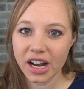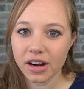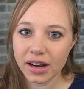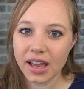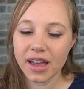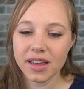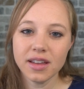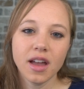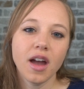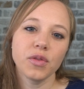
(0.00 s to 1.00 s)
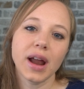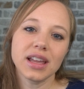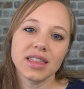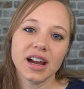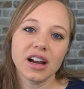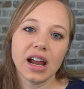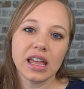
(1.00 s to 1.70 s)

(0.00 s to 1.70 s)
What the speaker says: area right there.